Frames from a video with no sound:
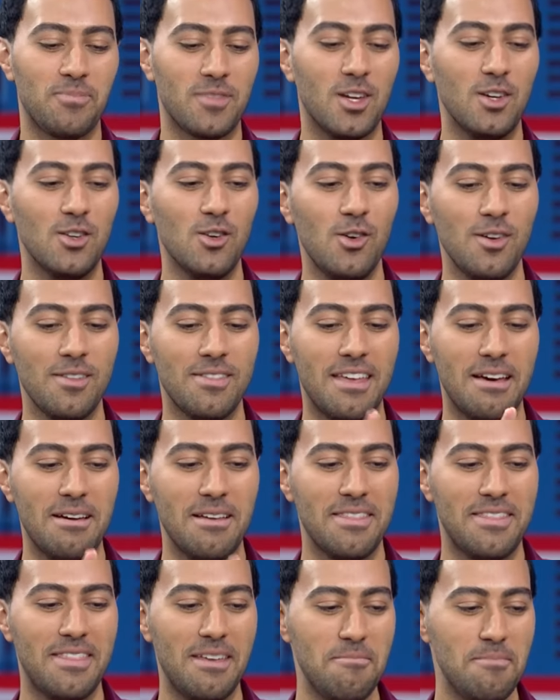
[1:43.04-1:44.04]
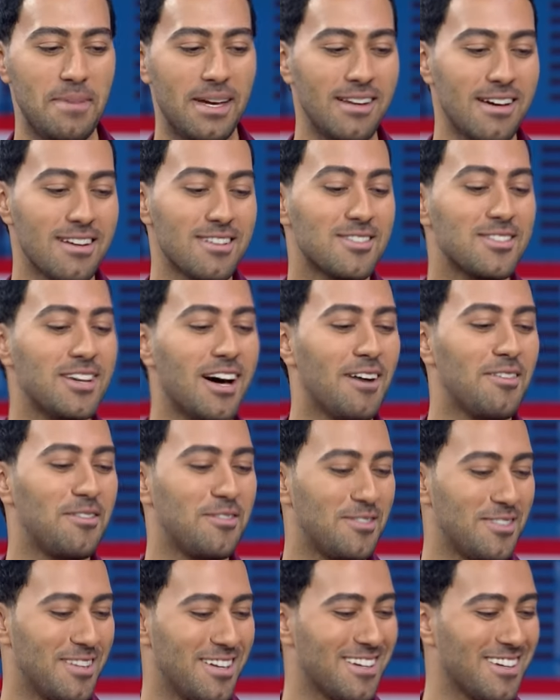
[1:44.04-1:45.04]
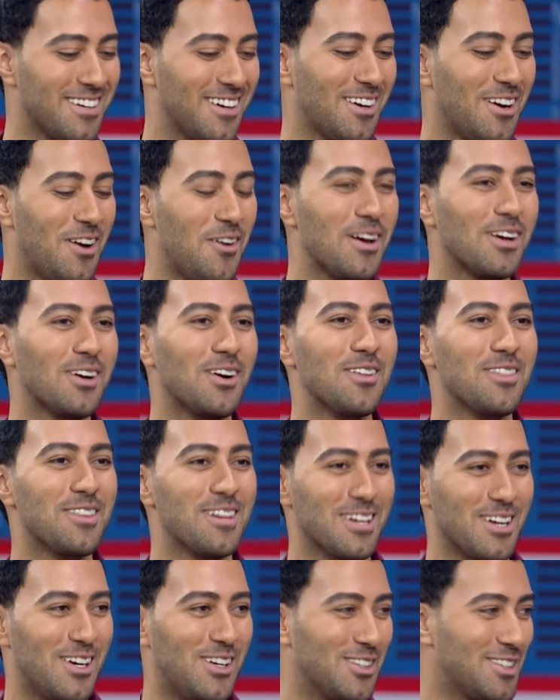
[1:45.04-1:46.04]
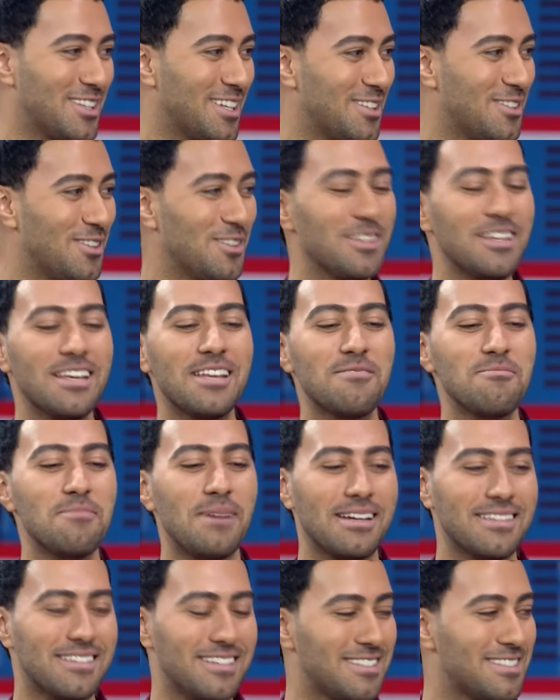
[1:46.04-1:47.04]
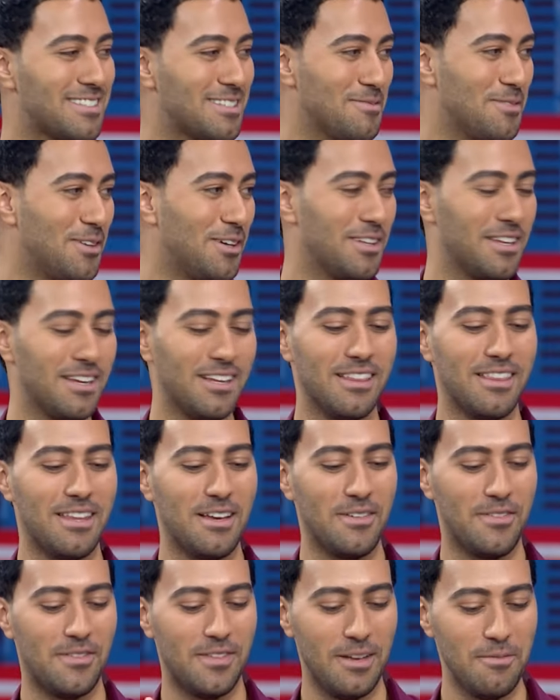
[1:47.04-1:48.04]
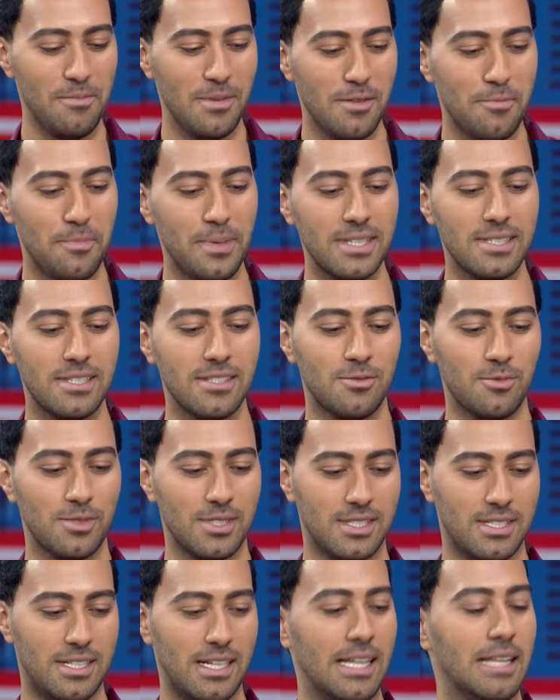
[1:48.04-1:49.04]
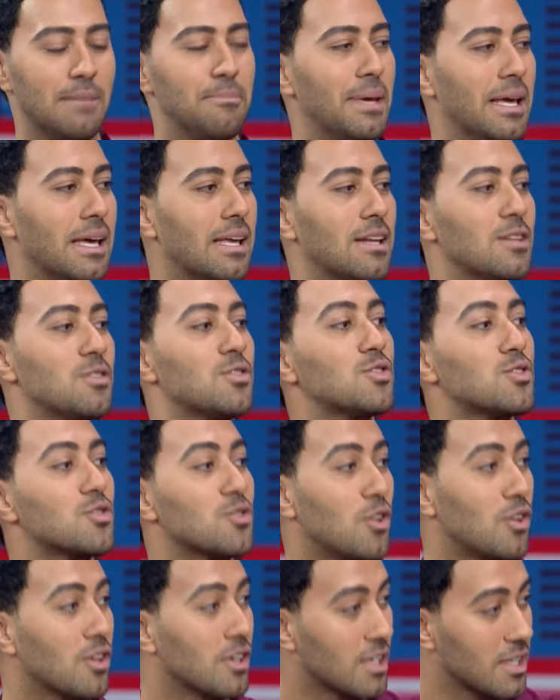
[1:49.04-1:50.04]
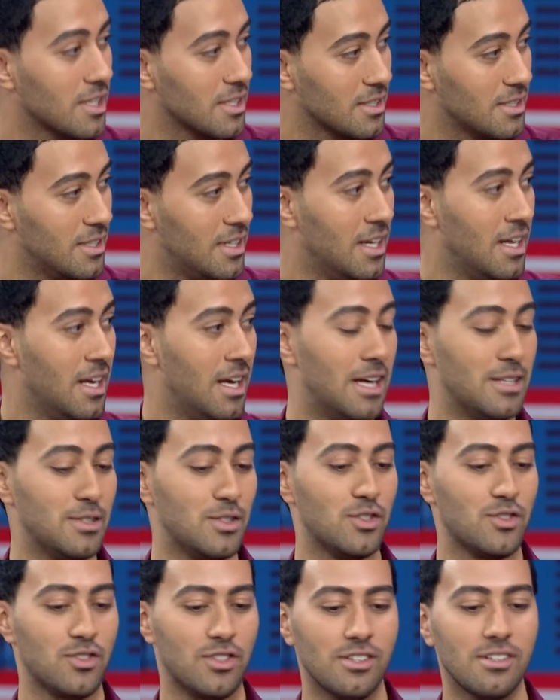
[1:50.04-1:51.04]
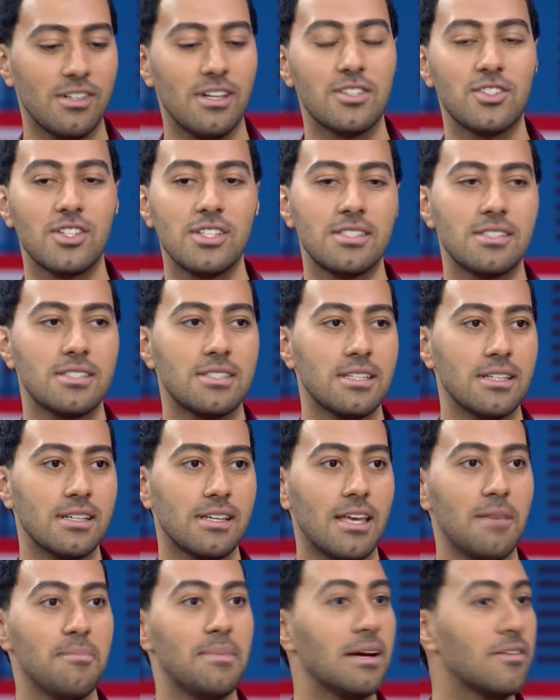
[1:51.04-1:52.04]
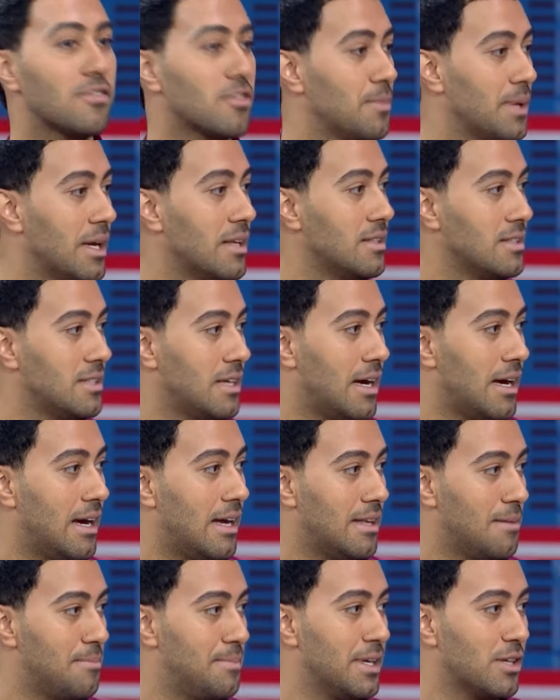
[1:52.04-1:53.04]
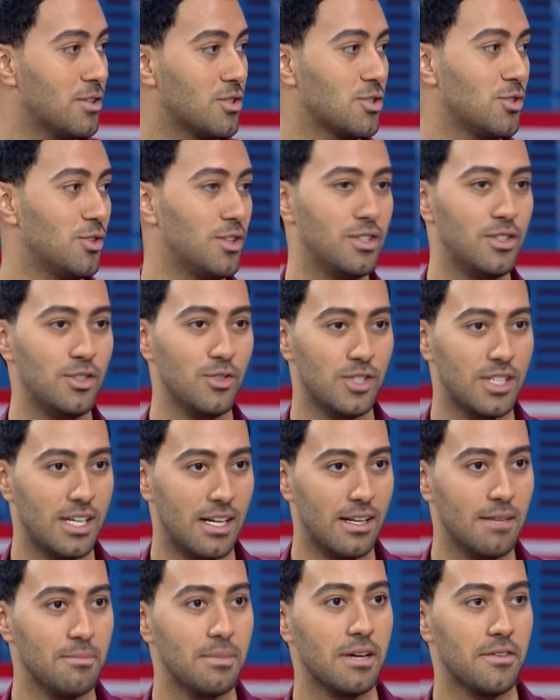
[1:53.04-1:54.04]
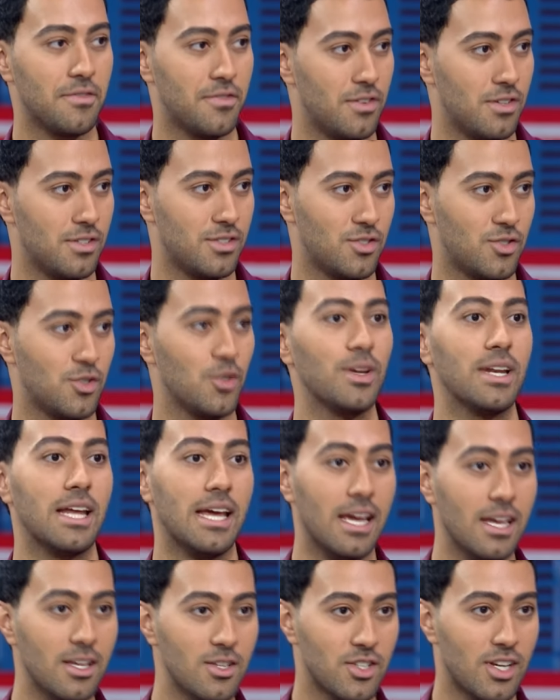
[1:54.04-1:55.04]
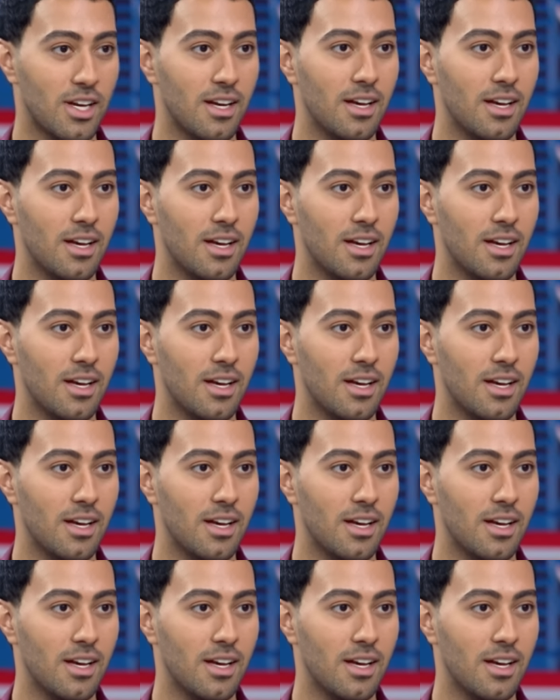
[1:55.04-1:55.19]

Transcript: You know, the men are tough. They're going on their own. They don't need my testimonial. The female pieces were still making it stronger and stronger. I just came back from India. I had a big show in New Delhi, my first show in Asia.